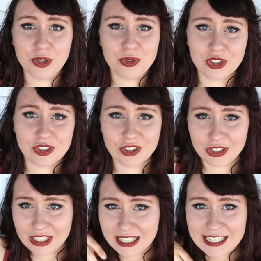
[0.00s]
who's just
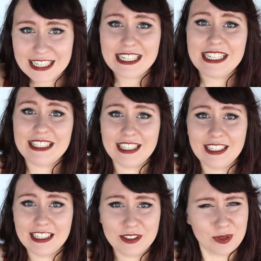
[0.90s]
gonna
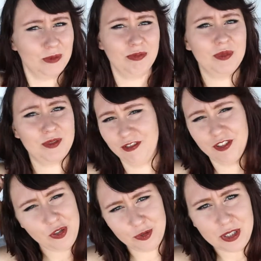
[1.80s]
take it
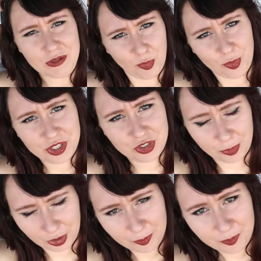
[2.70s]
feels a bit weird to
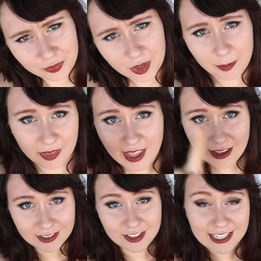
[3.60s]
me. But
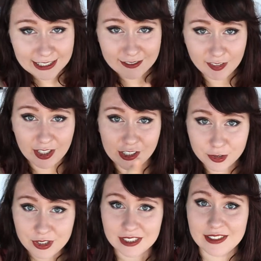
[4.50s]
then the next thing I
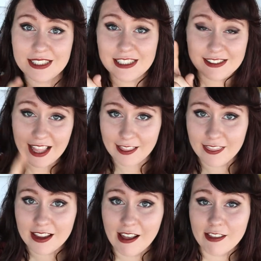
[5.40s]
notice is
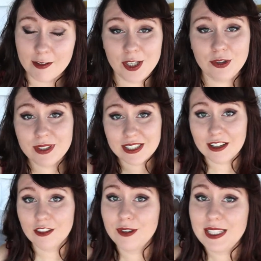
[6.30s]
then they make you
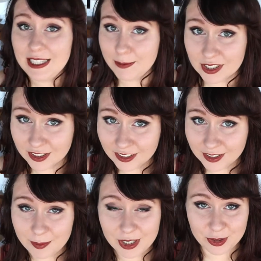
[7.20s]
sign the receipt.
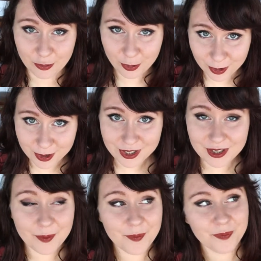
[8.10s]
Because of course,